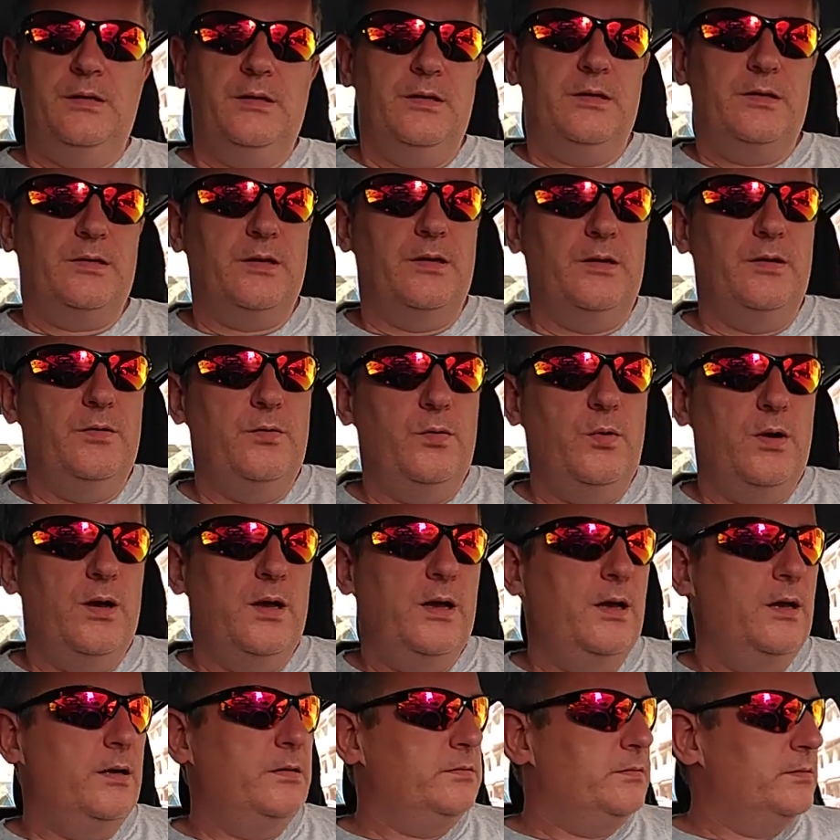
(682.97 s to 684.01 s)

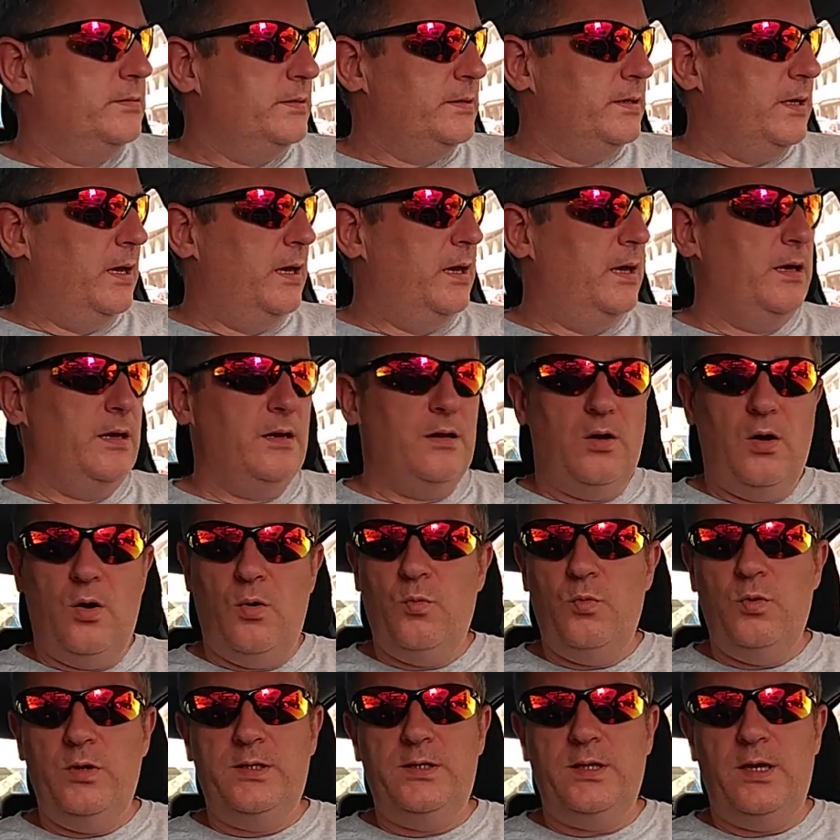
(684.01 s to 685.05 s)
So,
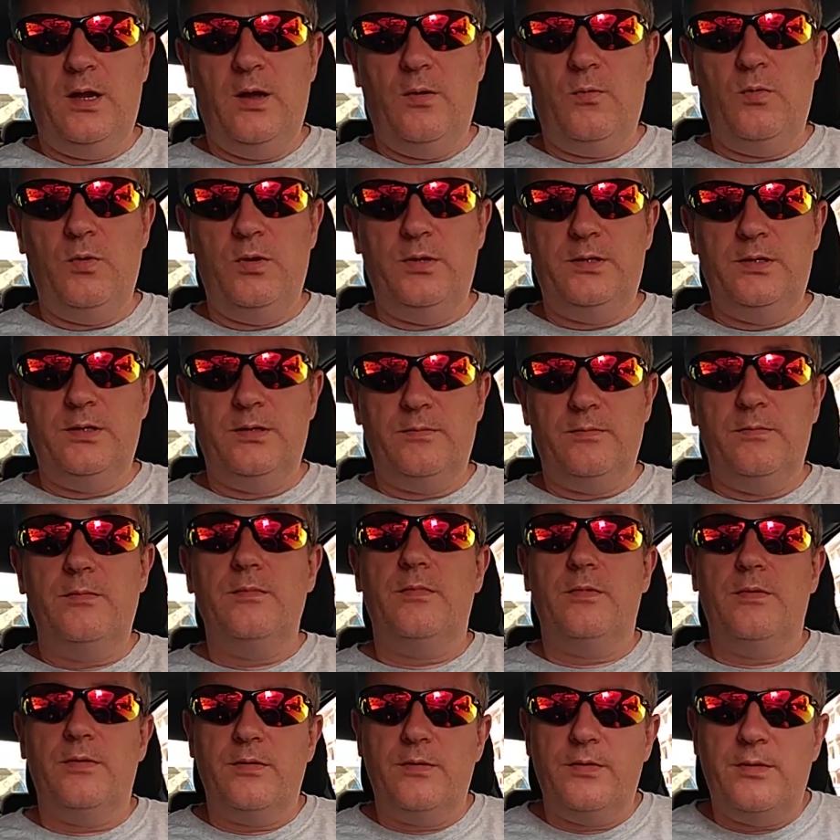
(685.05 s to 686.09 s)
onwards and upwards.
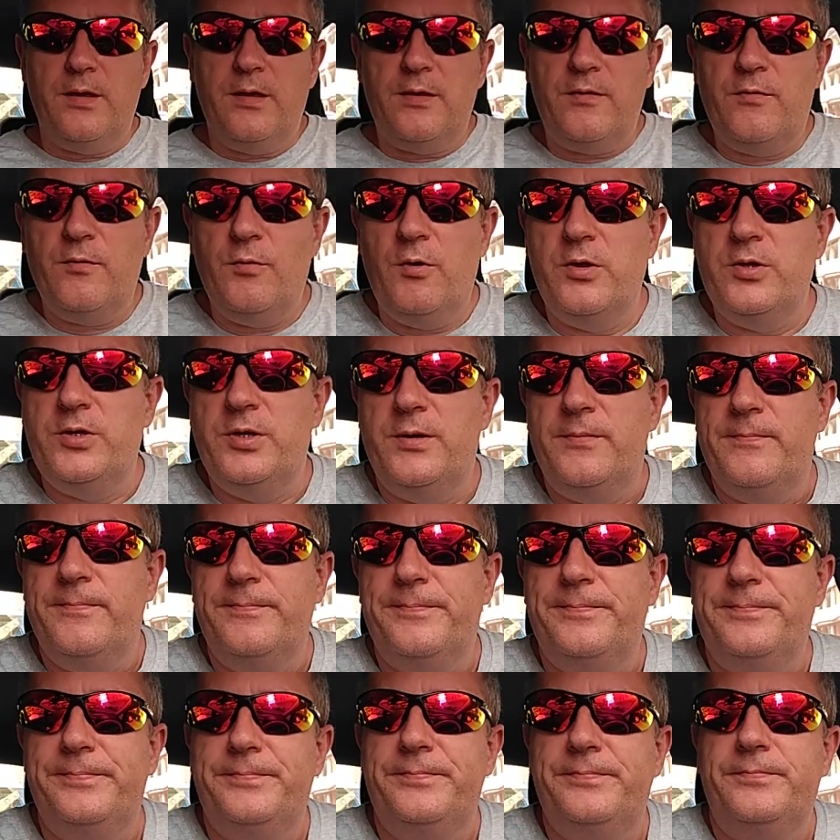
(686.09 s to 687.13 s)
Thanks for
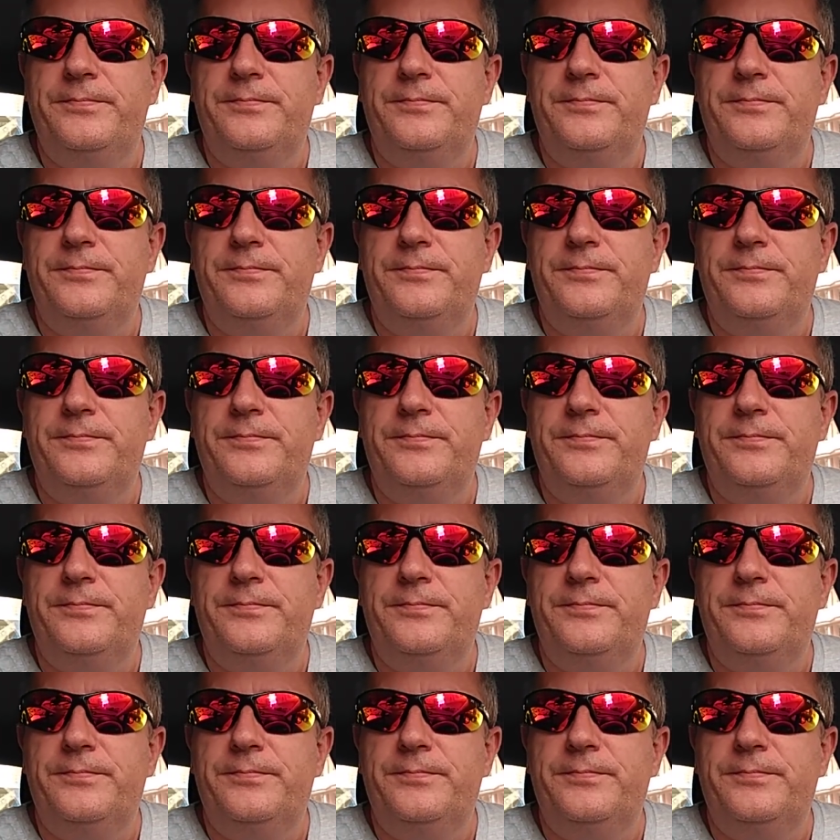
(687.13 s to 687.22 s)
watching.